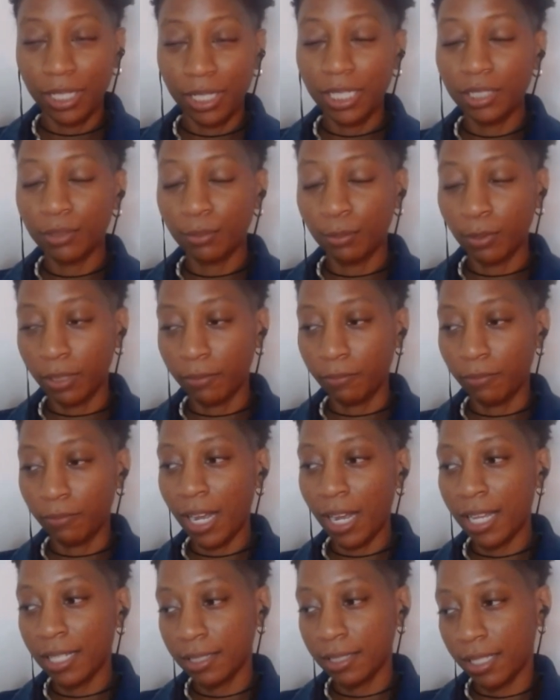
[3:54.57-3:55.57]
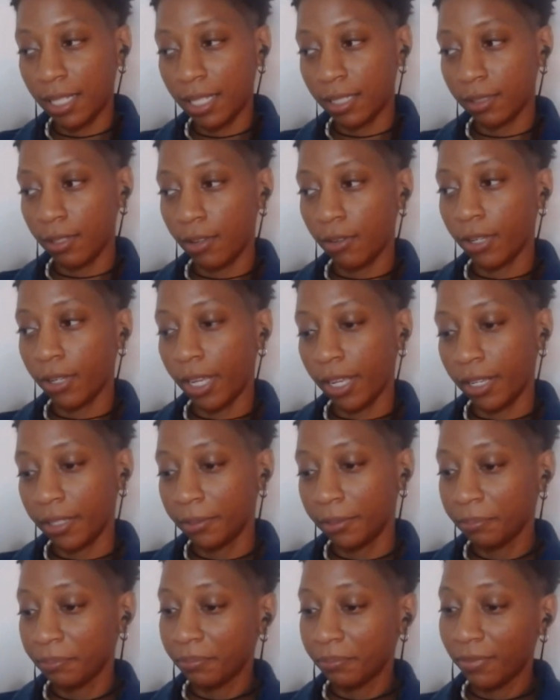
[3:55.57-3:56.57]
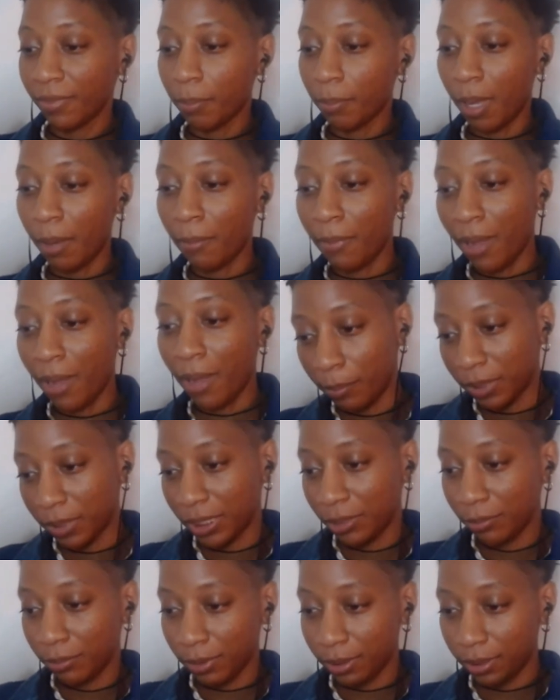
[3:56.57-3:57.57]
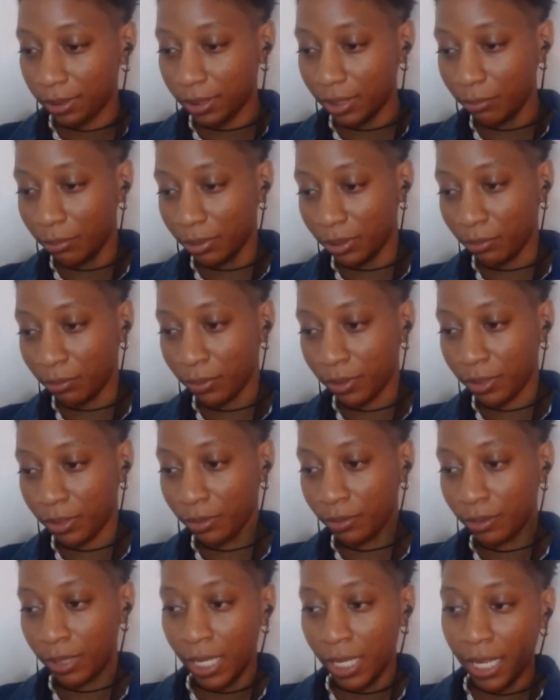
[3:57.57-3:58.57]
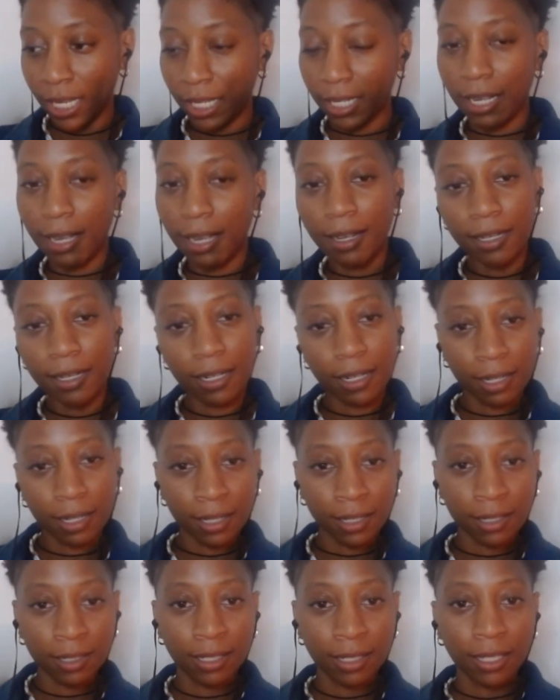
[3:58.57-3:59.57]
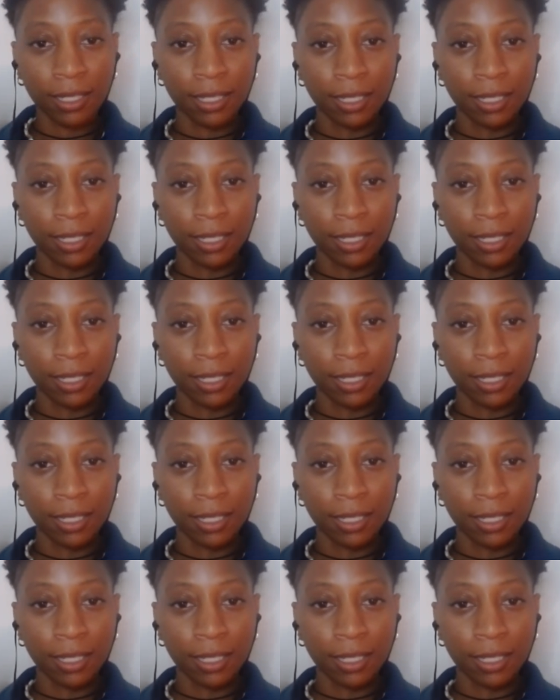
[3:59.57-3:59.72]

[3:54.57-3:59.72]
Each one. Ron says, "Okay, my mom, she was real cunning.